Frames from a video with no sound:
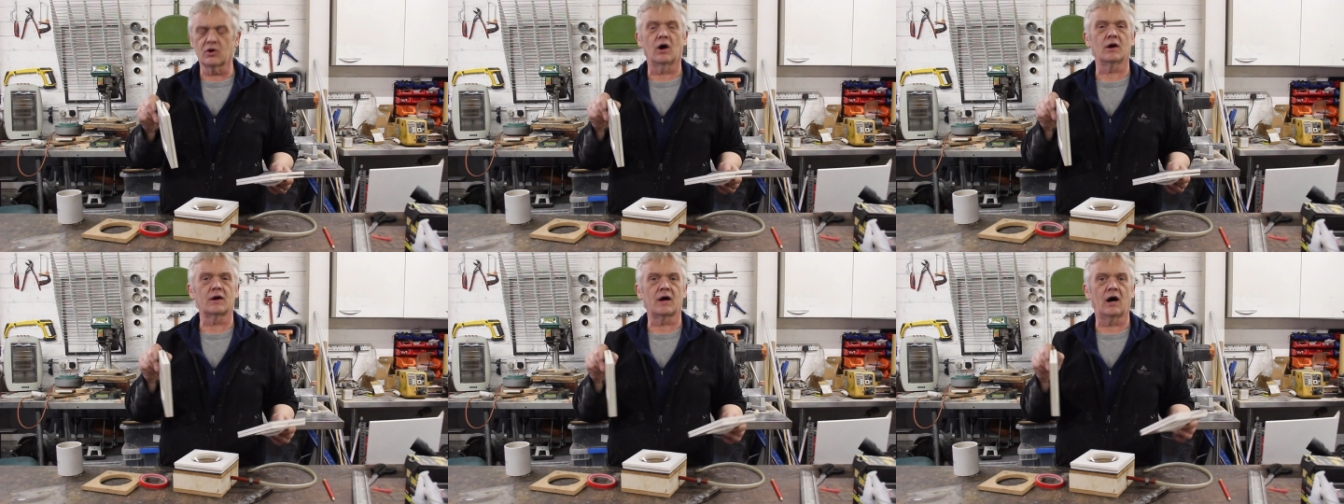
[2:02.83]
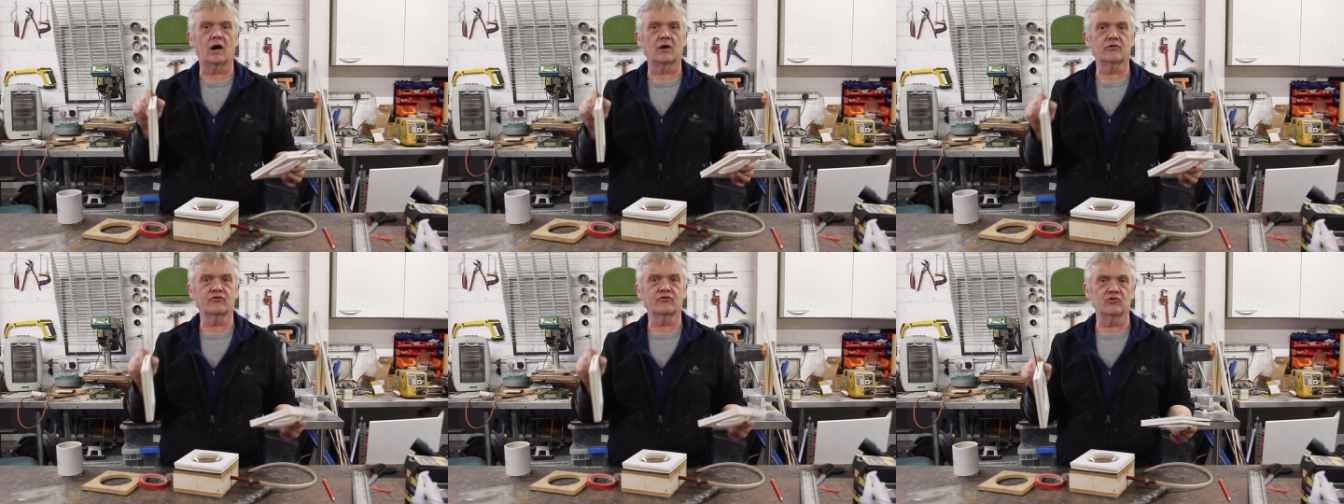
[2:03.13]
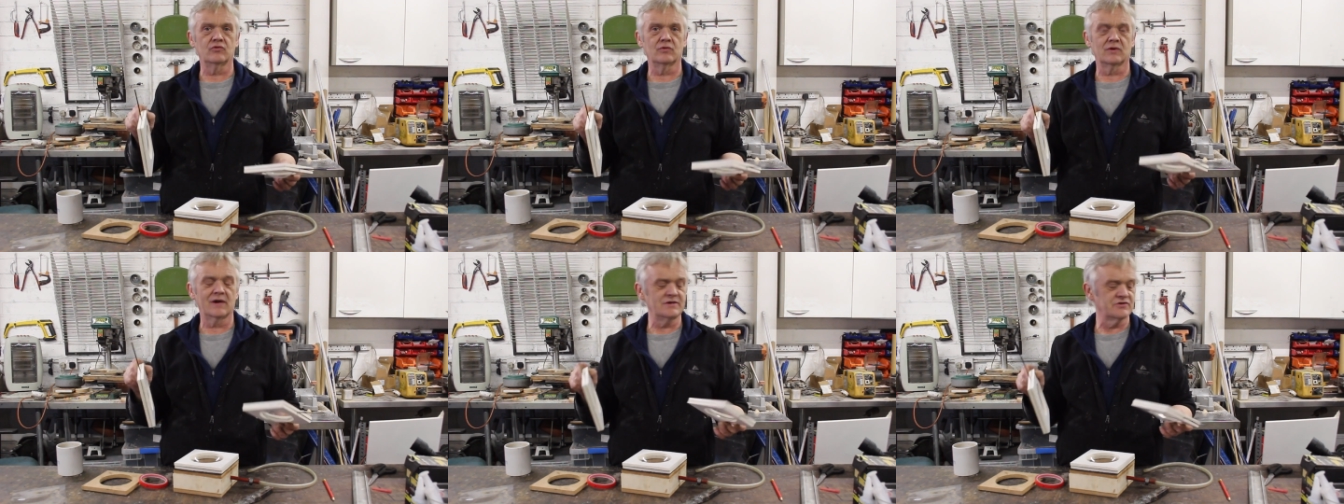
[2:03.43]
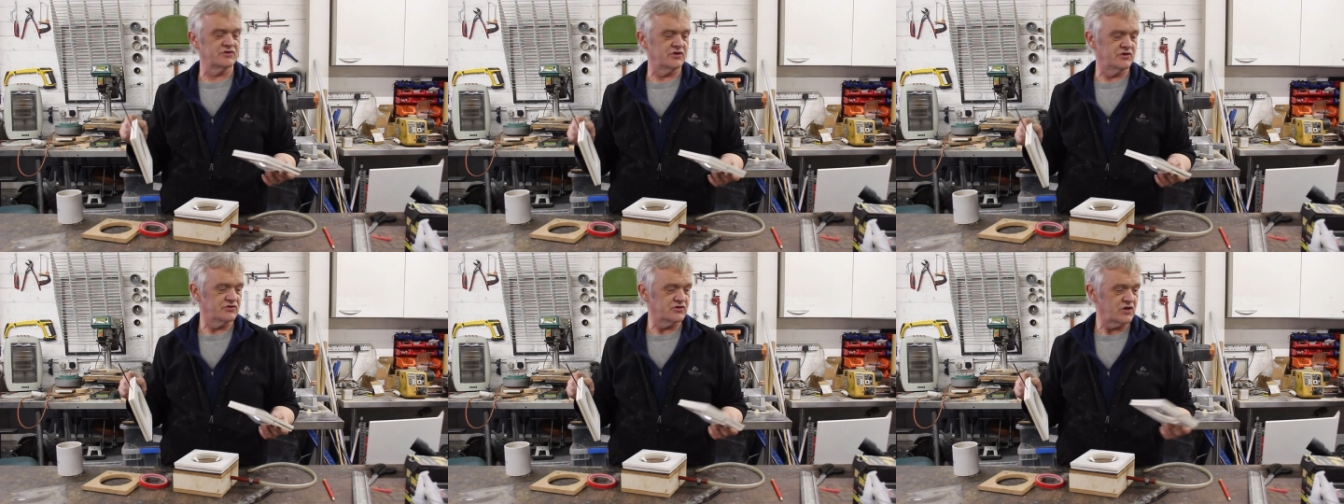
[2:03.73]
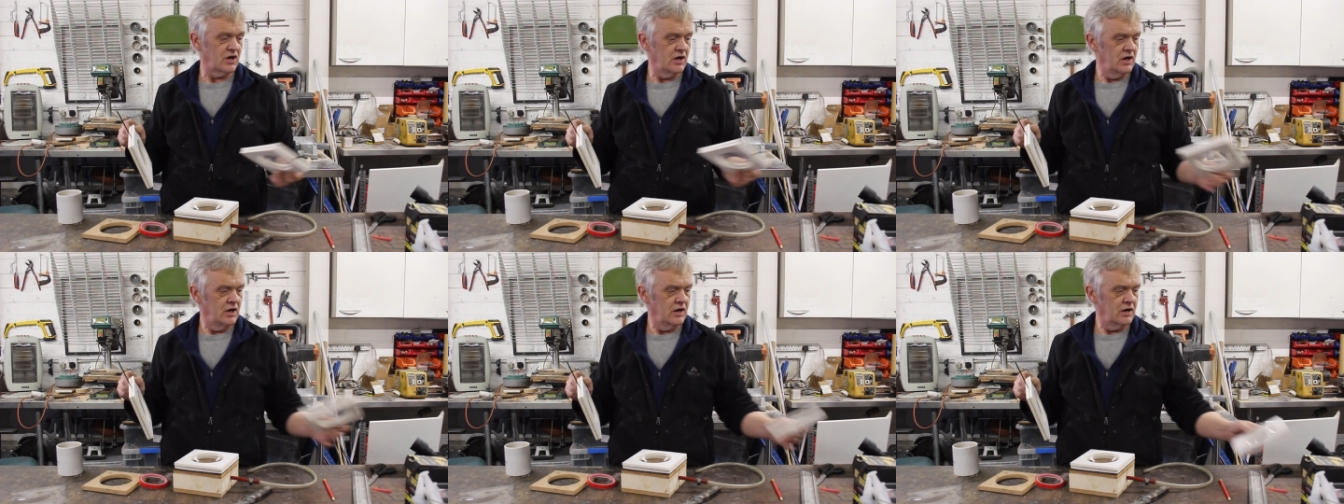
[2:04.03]
got our two
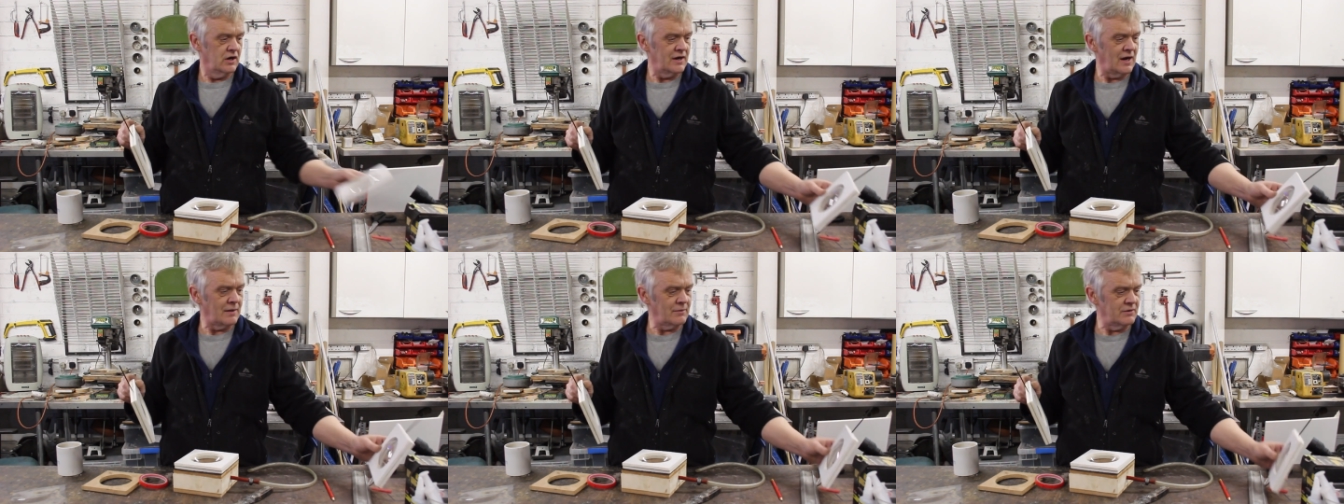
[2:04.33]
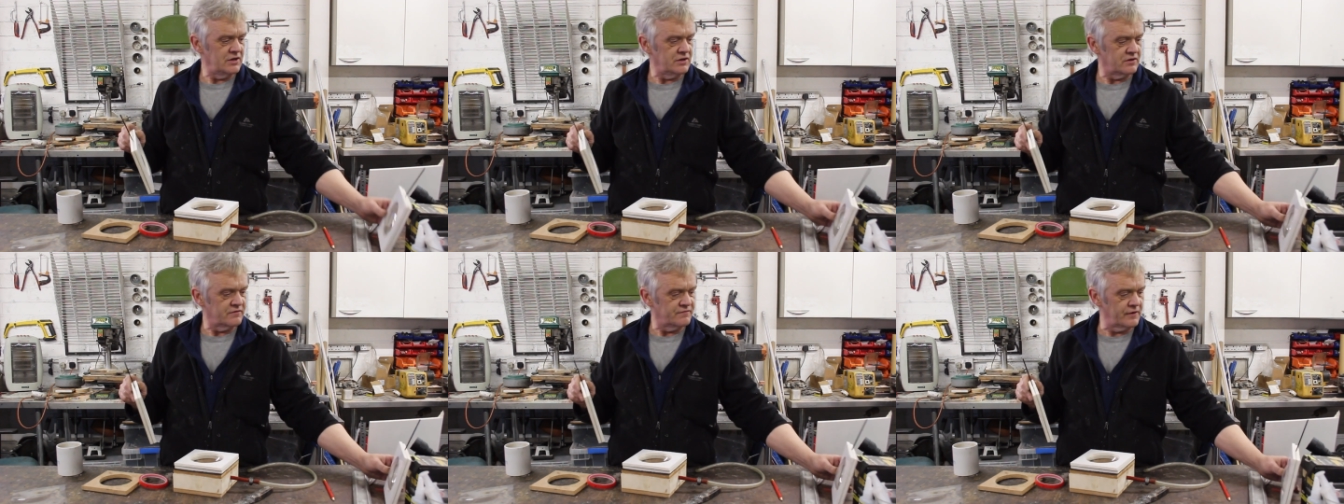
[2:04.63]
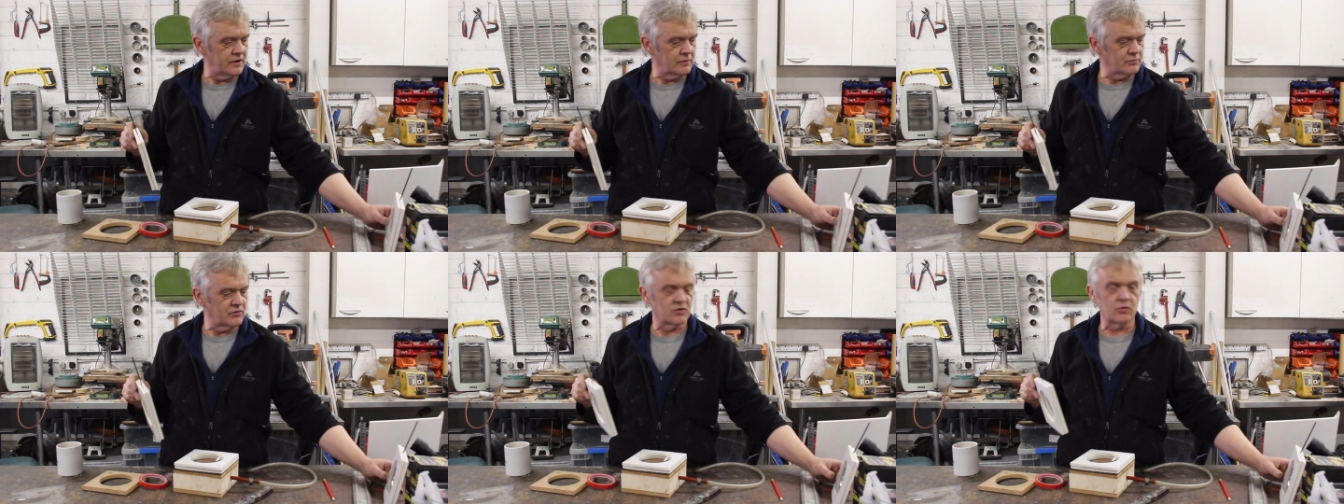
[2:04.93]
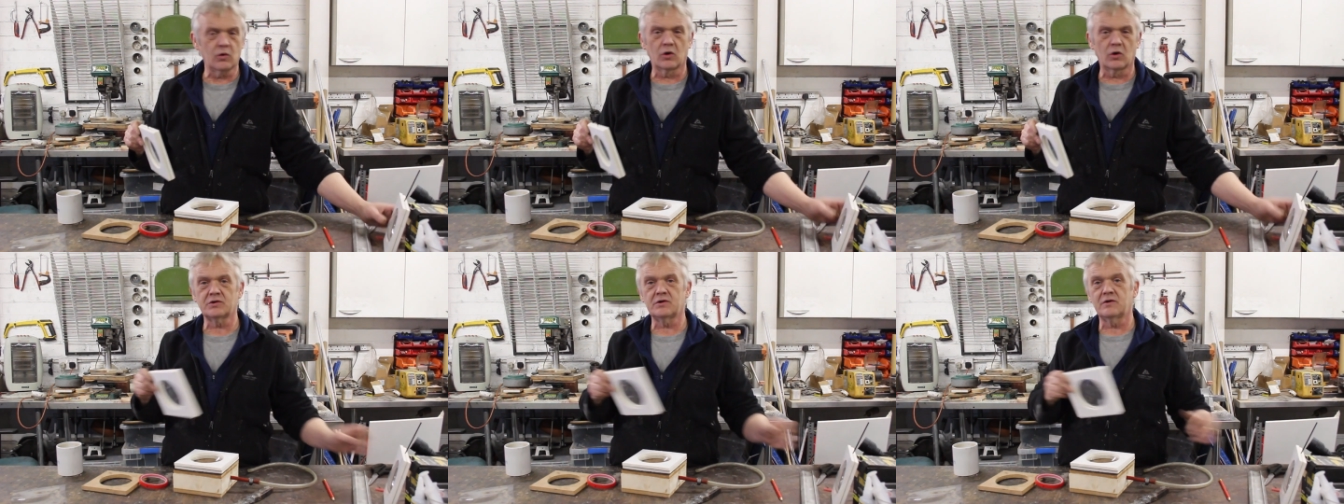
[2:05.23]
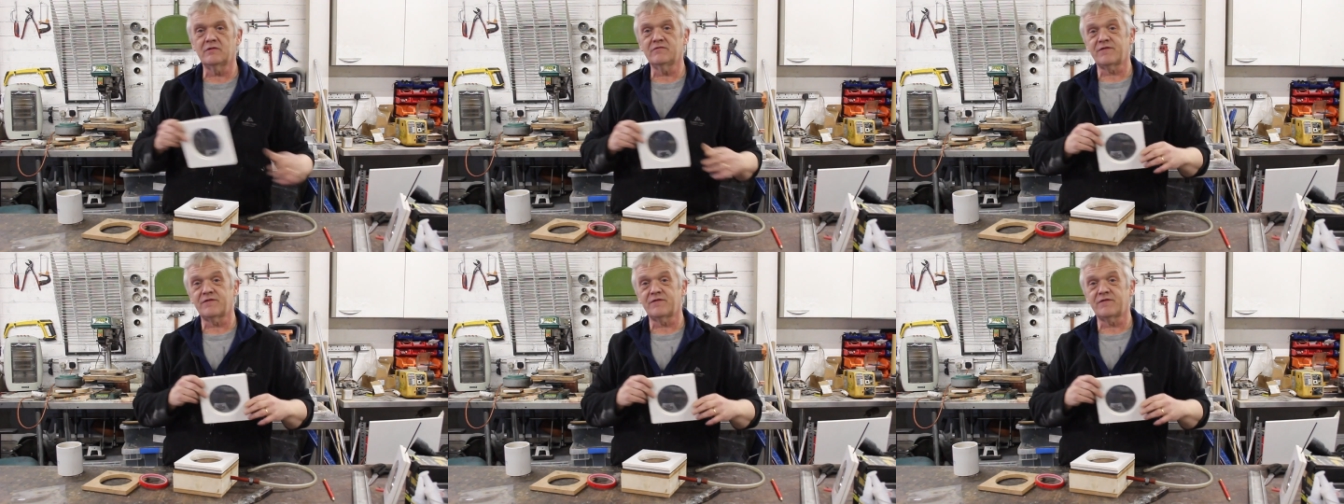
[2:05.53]
lenses. Now we need to fill them with water